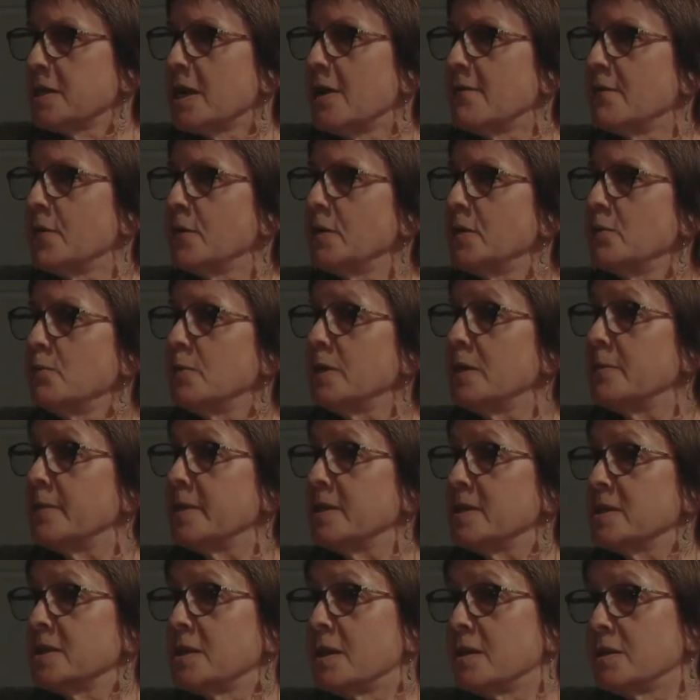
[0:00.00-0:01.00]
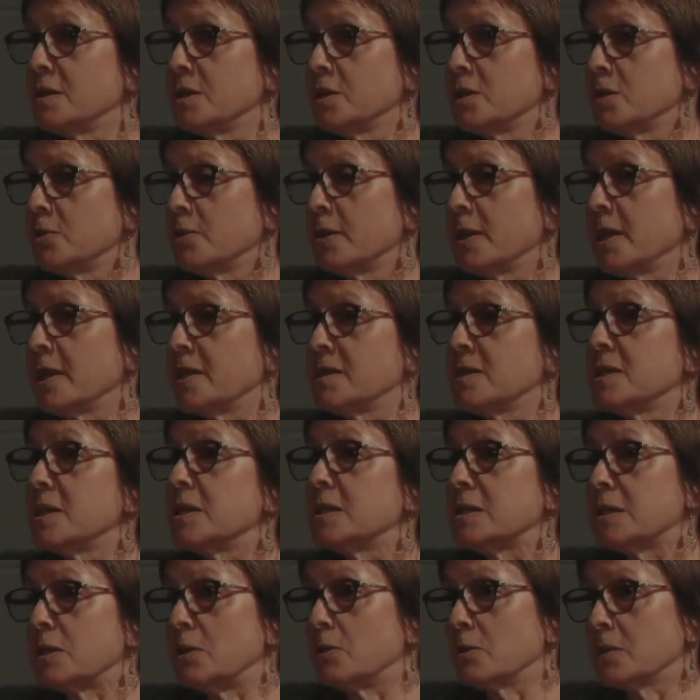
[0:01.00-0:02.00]
I've only really been starting doing it
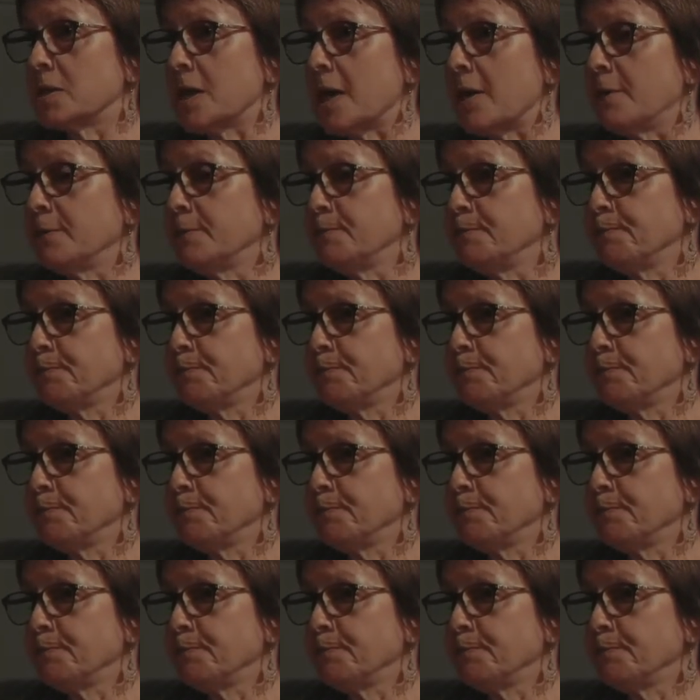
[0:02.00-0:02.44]
since lockdown.